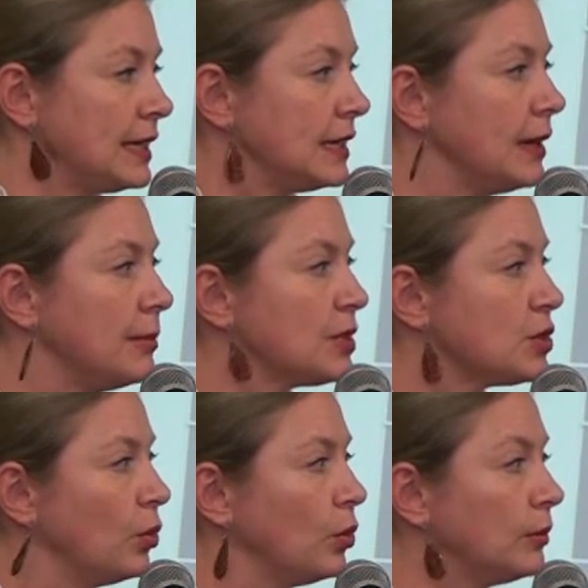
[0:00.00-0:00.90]
that inhibit
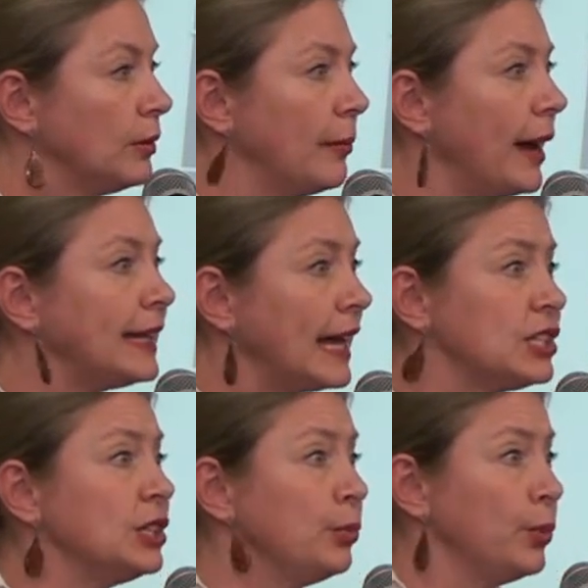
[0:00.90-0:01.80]
scald might actually